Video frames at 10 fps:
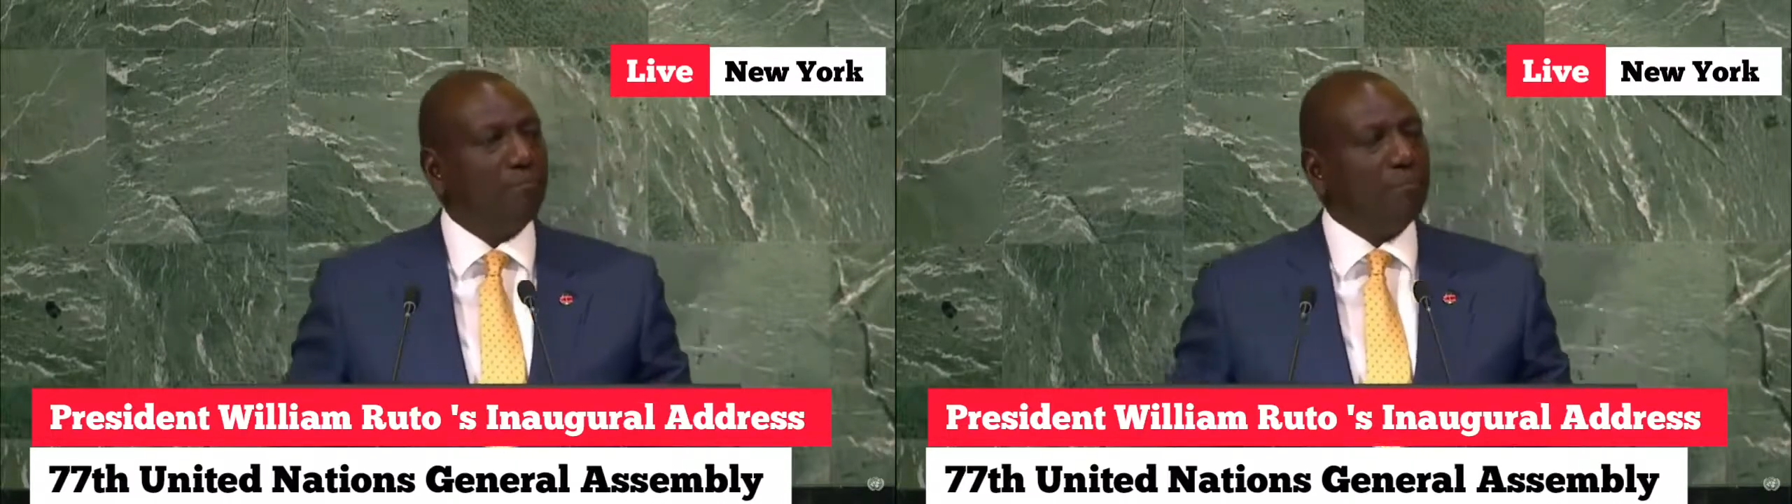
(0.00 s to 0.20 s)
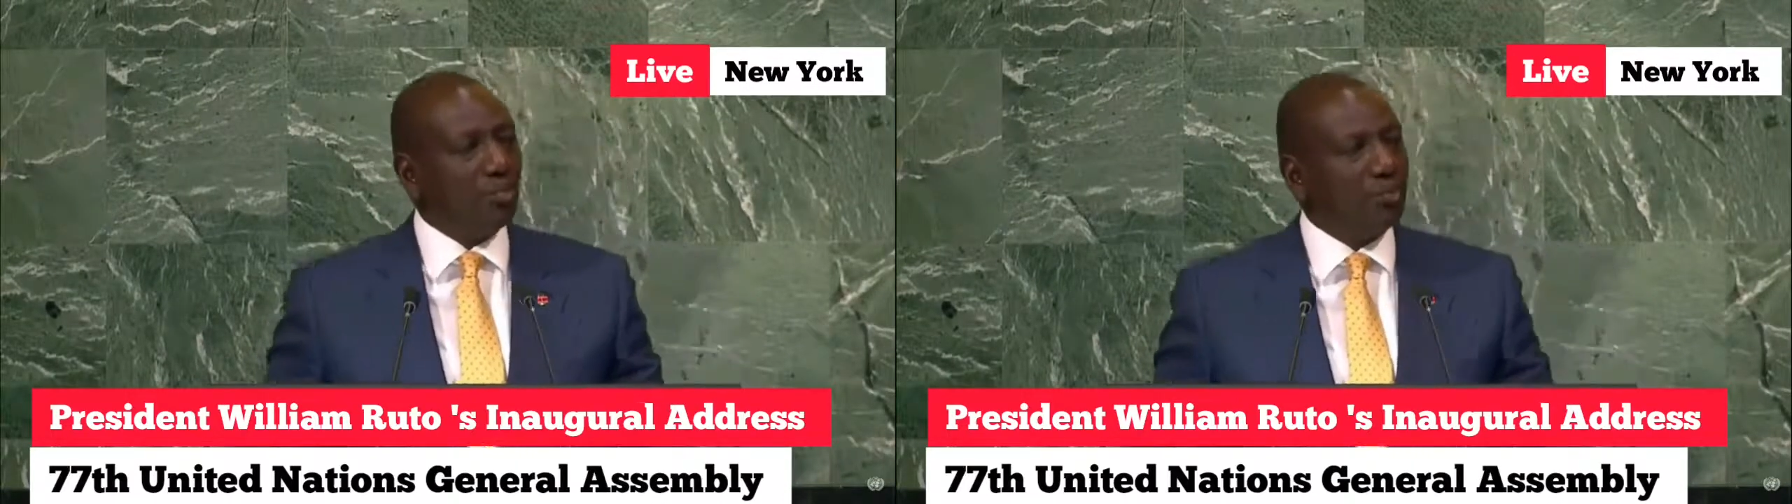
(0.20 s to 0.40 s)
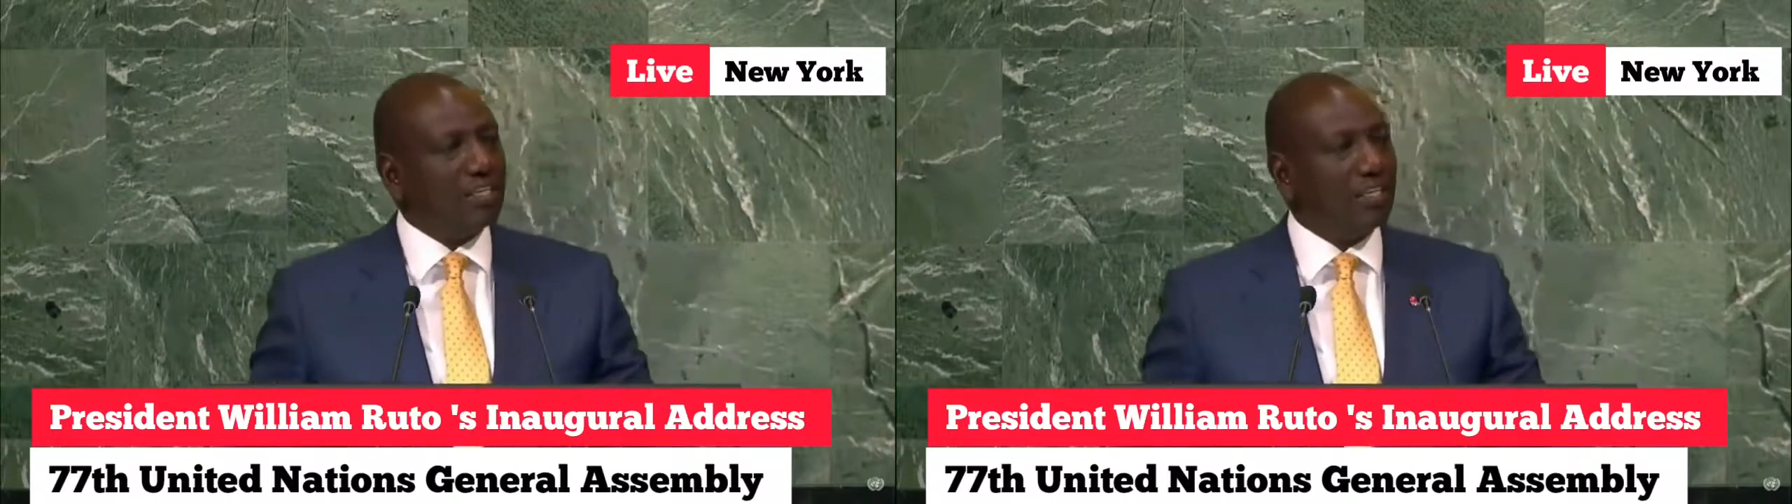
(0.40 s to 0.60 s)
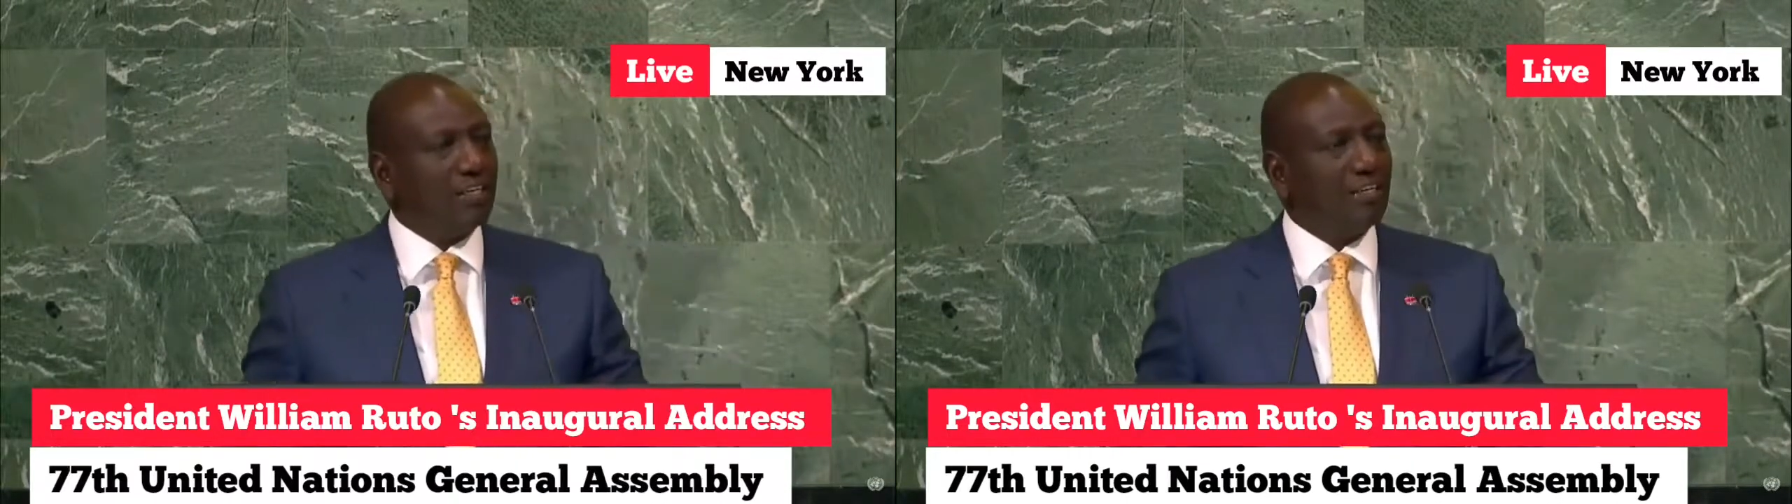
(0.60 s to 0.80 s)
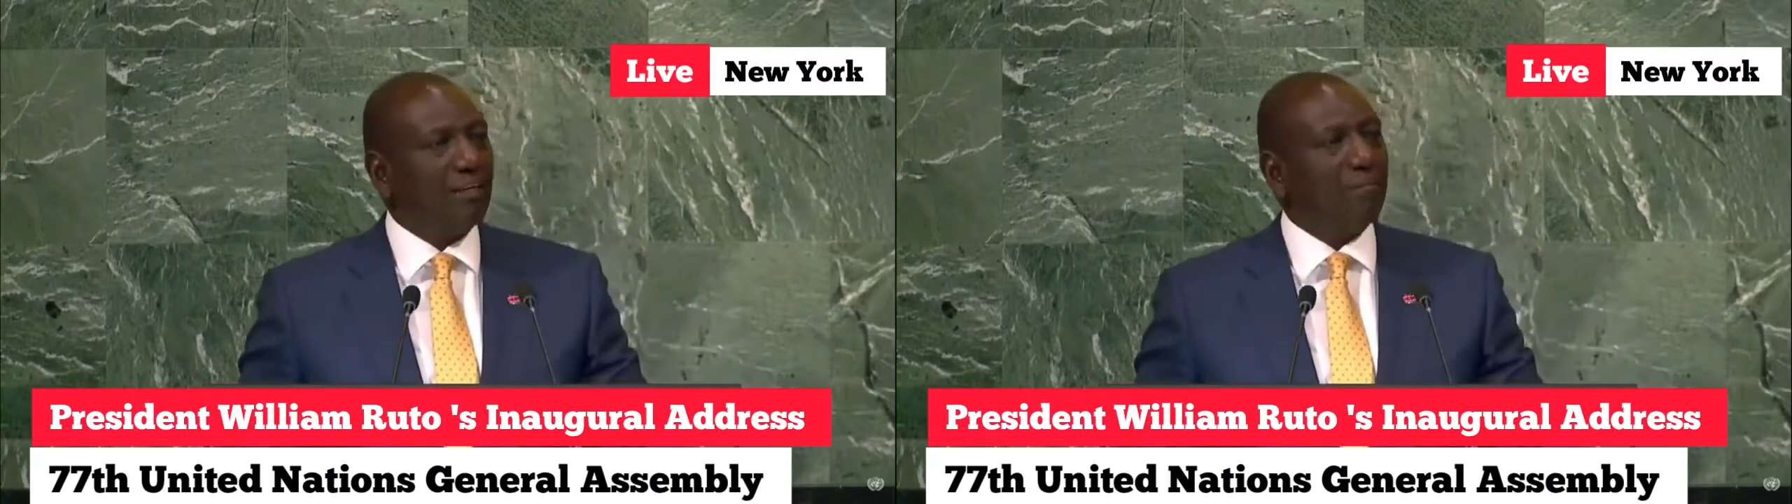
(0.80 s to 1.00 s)
building
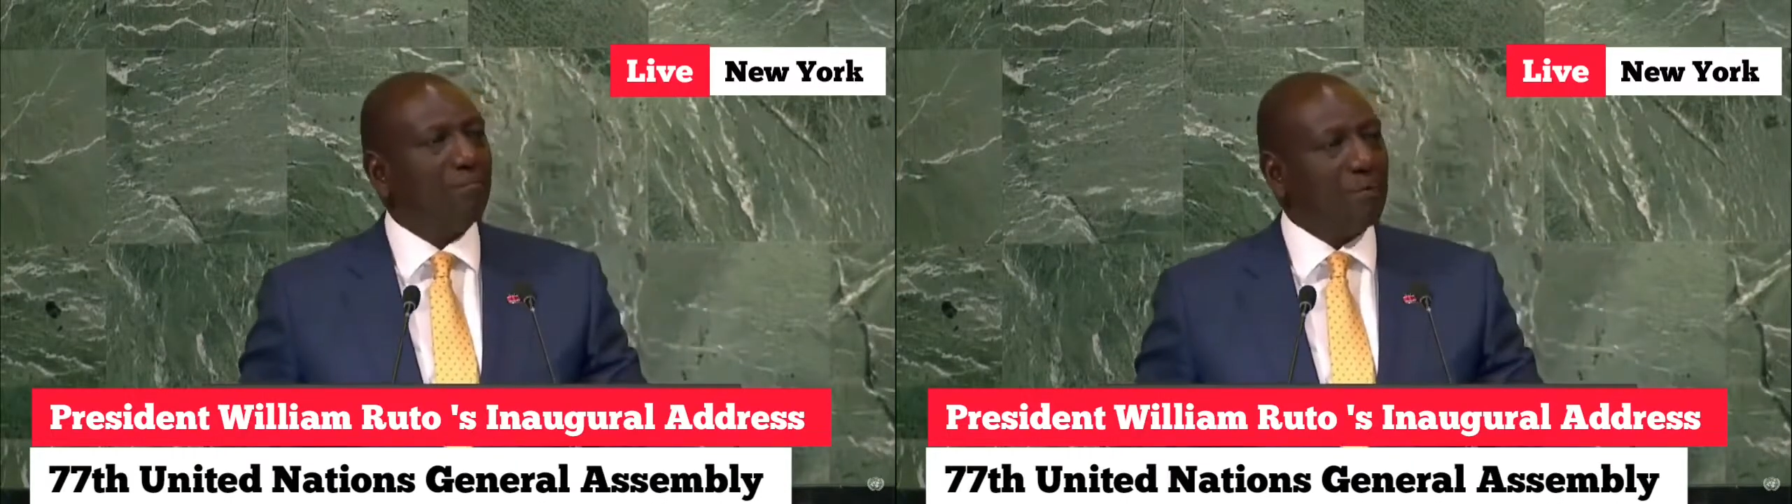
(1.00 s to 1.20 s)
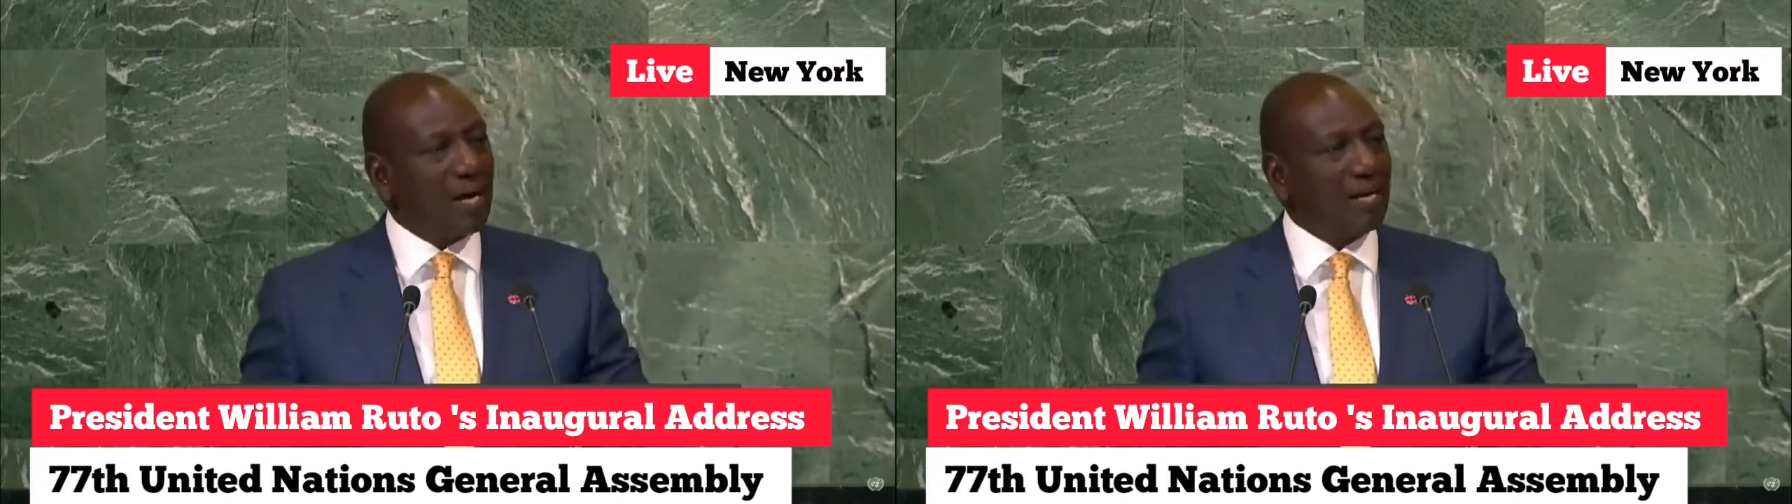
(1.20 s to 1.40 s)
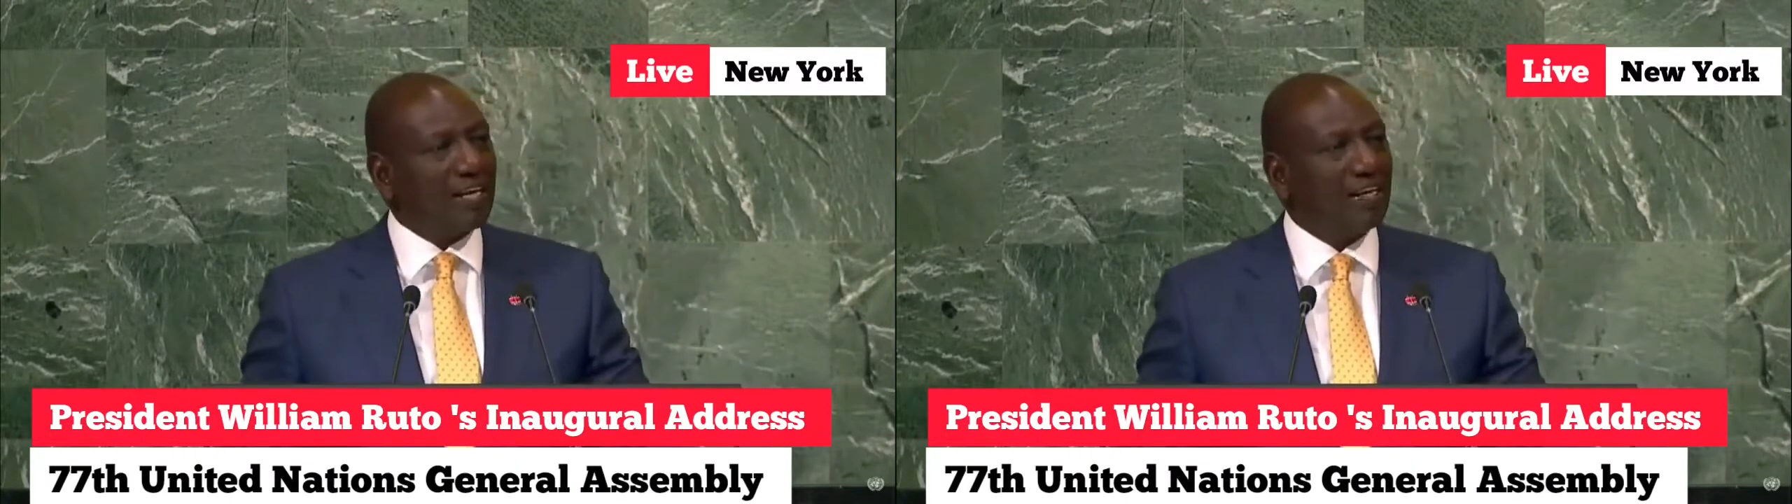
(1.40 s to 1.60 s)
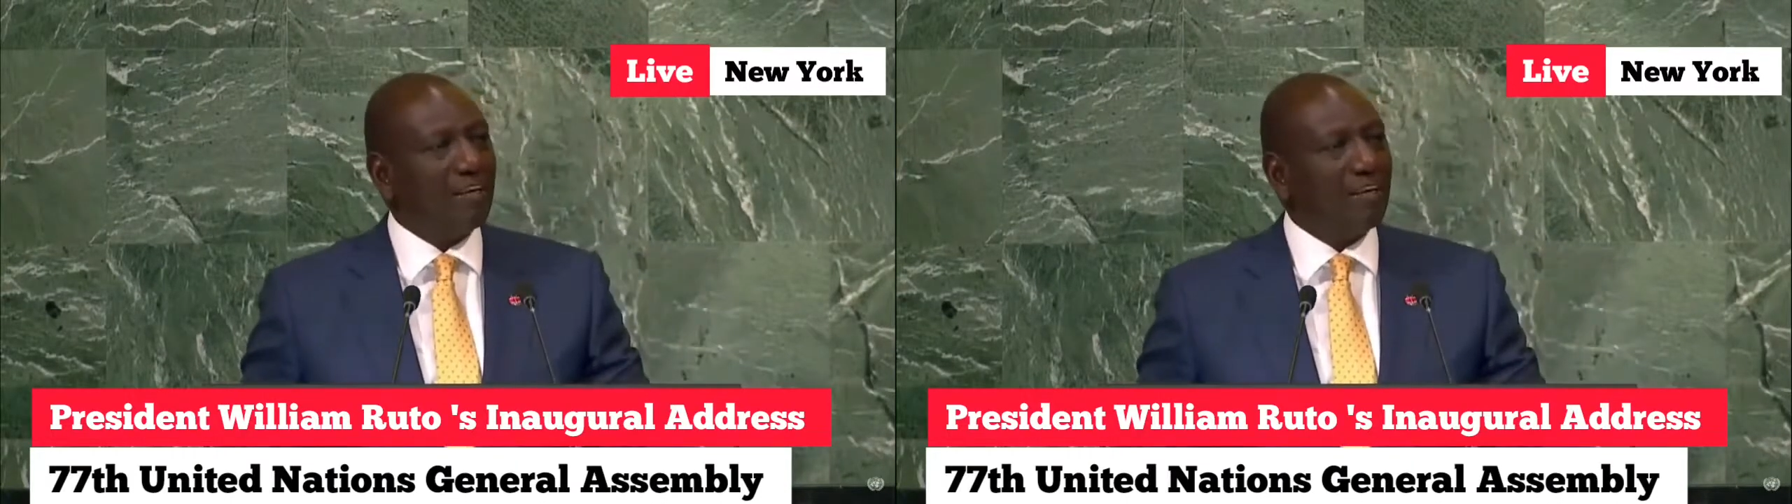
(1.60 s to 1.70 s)
back